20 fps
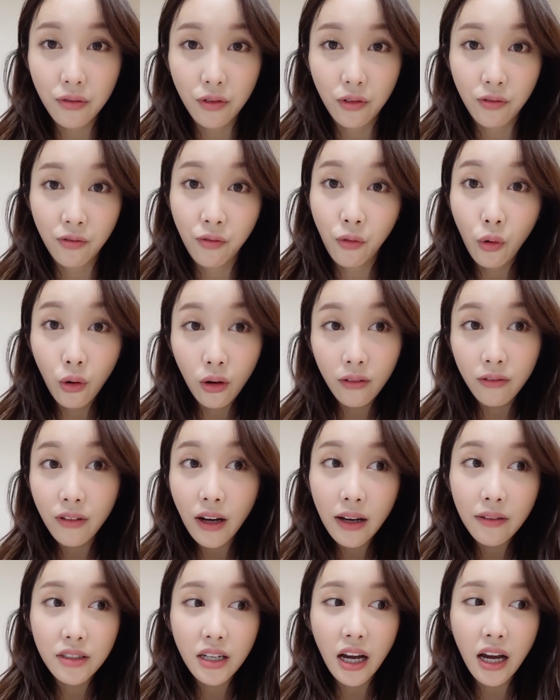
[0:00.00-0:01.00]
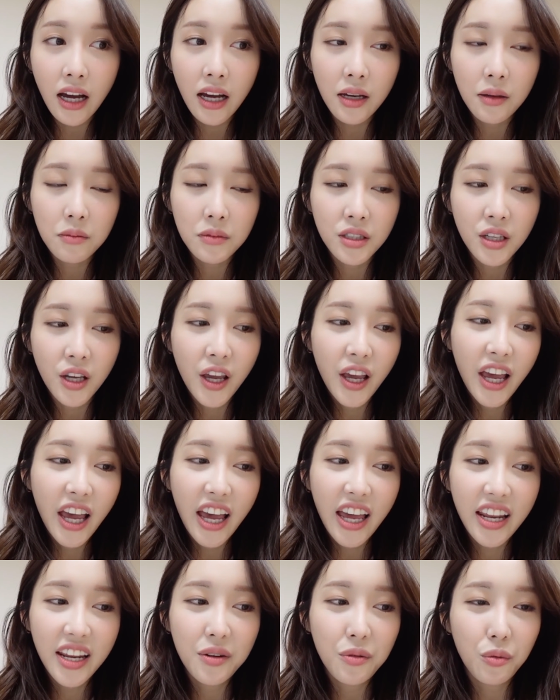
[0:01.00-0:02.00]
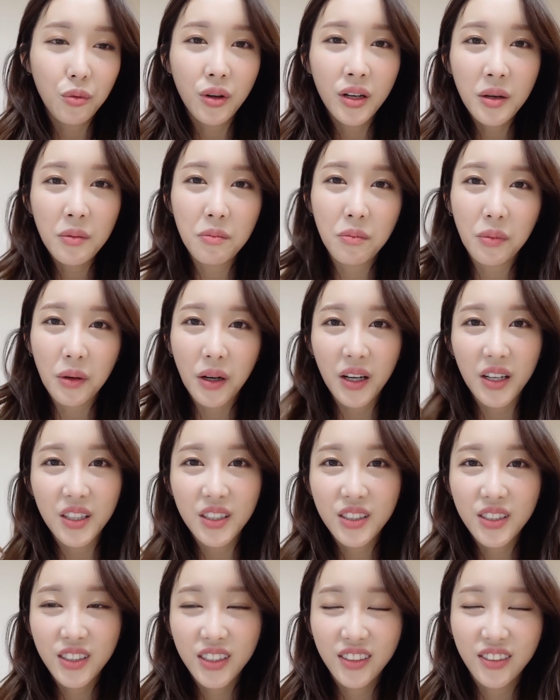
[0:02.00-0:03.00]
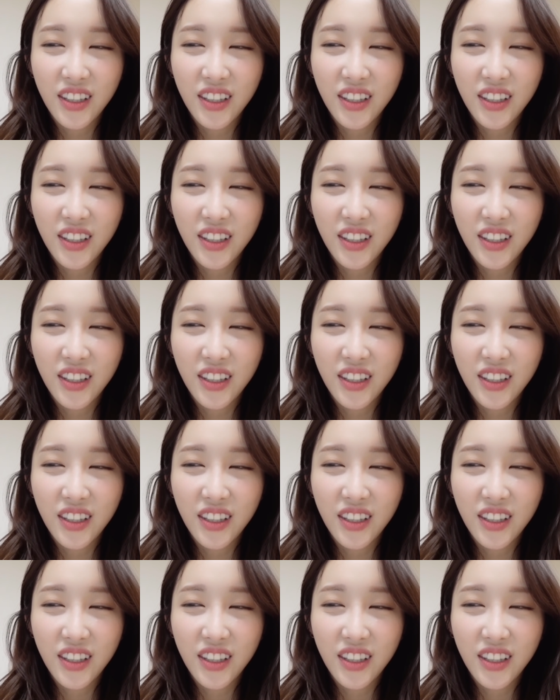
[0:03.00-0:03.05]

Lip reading: for 4 or 5 times and it wouldn't budge,